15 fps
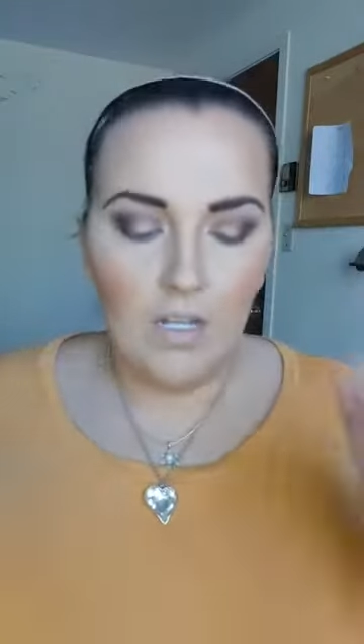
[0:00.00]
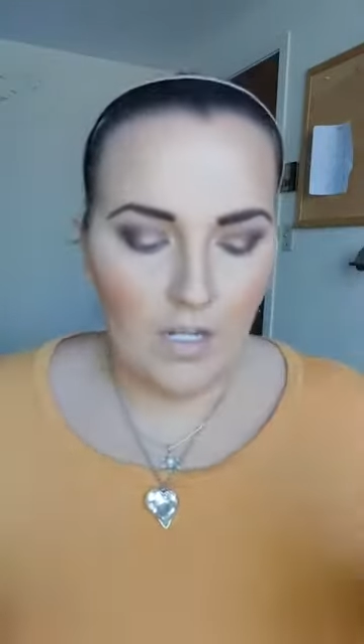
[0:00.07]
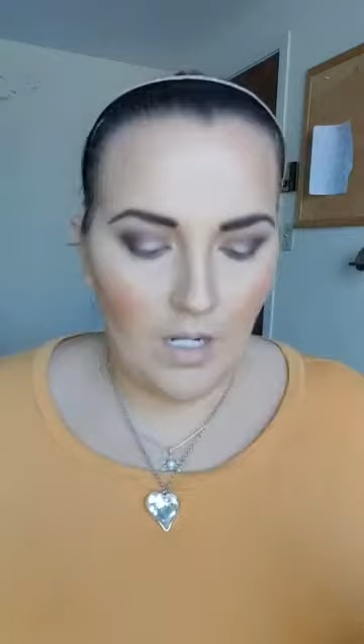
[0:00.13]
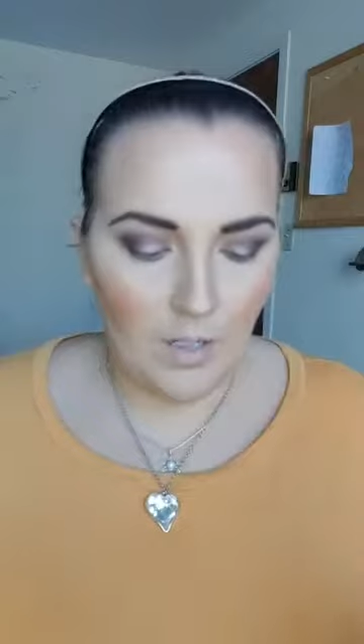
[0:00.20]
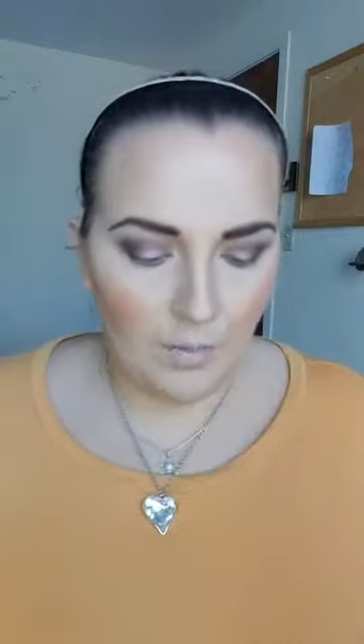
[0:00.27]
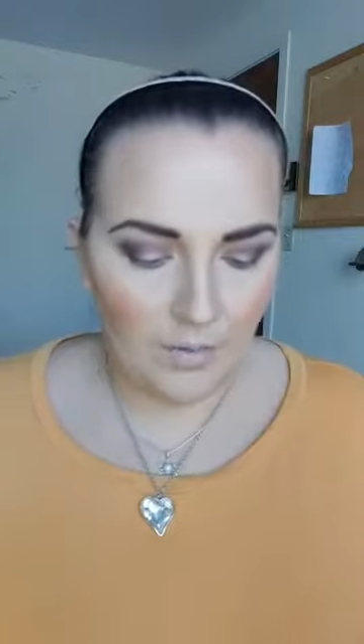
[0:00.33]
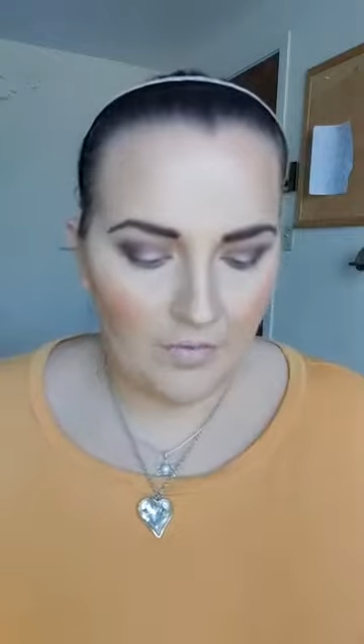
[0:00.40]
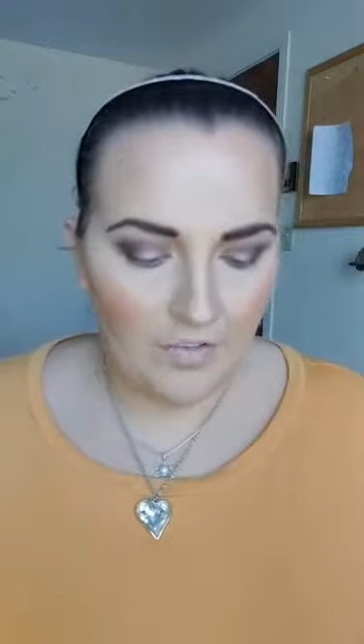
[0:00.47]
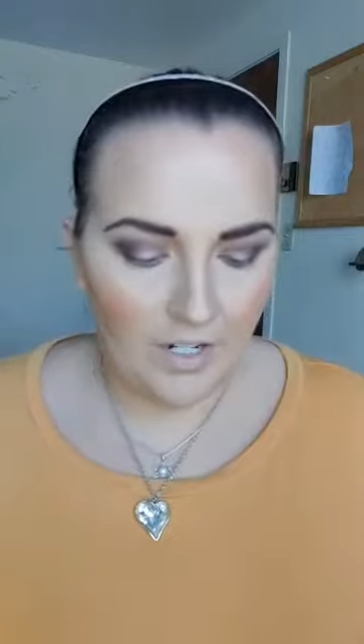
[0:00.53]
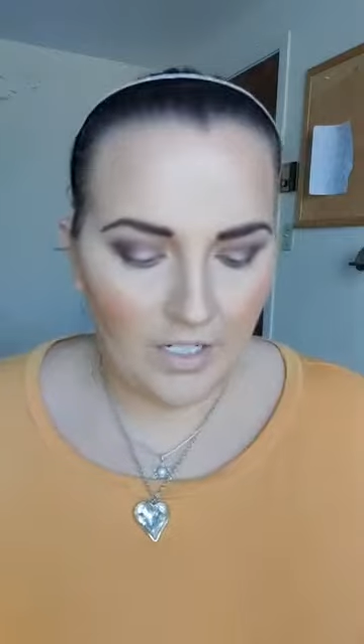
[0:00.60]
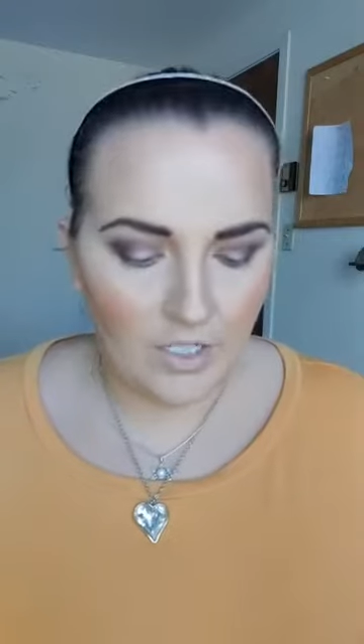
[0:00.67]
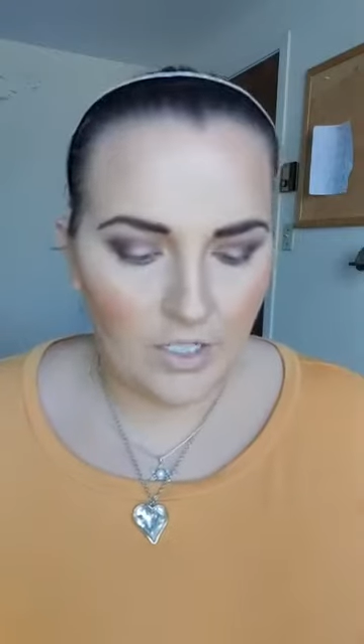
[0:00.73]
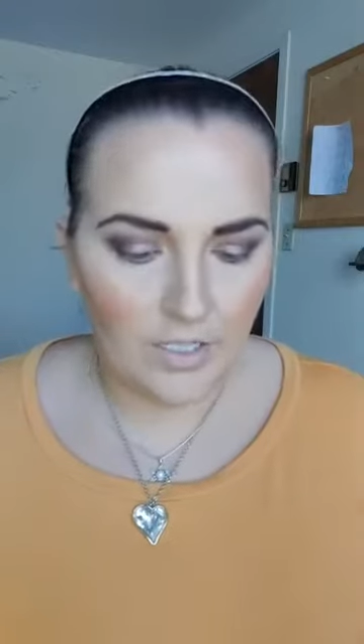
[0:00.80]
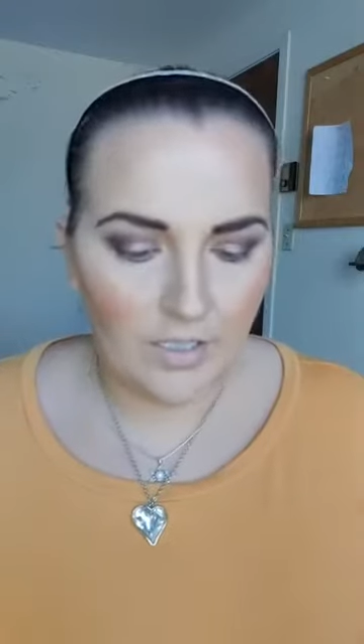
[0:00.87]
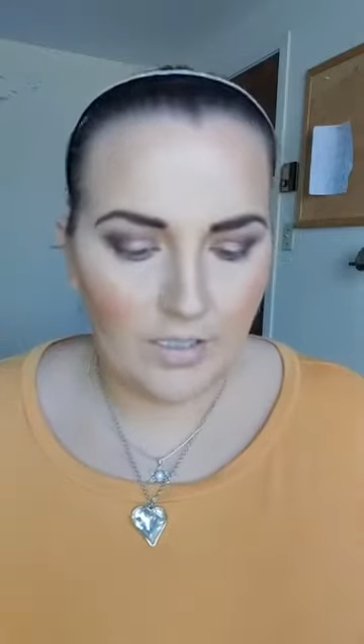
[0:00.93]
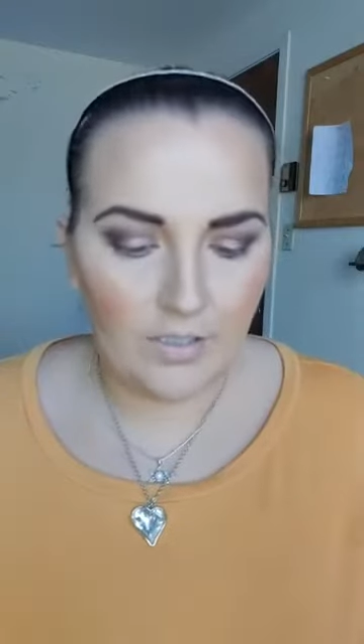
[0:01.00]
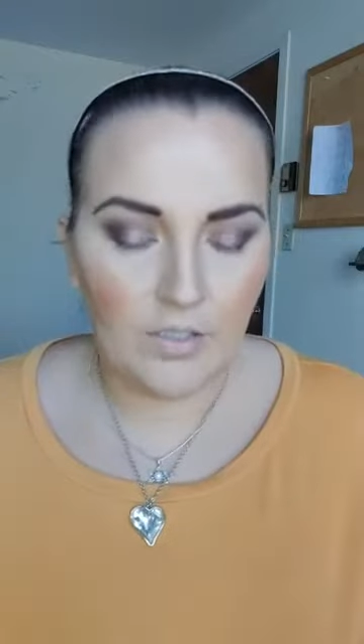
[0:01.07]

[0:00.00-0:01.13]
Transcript: a perfectionist and